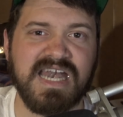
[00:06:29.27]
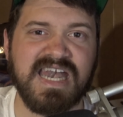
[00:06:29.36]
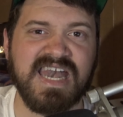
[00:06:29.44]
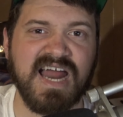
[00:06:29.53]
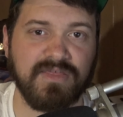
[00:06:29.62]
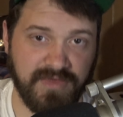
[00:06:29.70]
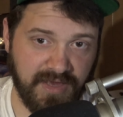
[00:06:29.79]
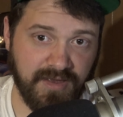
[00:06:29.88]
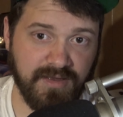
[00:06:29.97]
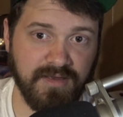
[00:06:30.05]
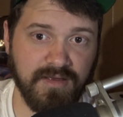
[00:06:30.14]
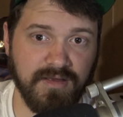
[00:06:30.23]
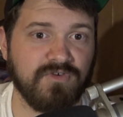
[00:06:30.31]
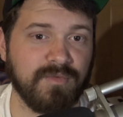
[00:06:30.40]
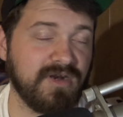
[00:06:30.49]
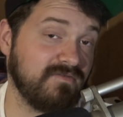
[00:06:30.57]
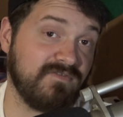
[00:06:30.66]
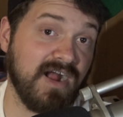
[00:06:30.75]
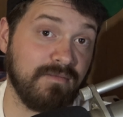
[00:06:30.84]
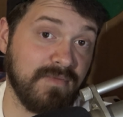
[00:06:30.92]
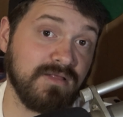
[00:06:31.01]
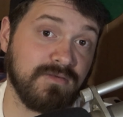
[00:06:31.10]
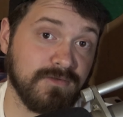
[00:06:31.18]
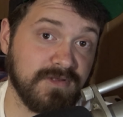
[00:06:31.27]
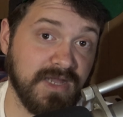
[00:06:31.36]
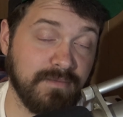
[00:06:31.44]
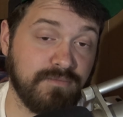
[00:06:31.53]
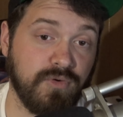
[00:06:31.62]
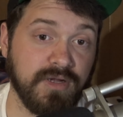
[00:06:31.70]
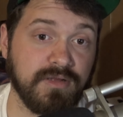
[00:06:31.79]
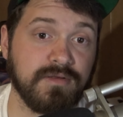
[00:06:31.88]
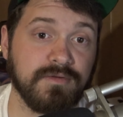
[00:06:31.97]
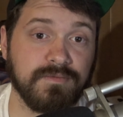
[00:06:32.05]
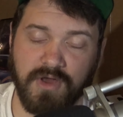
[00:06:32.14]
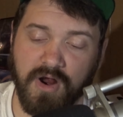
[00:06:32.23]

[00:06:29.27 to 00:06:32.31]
nothing from an environmental standpoint.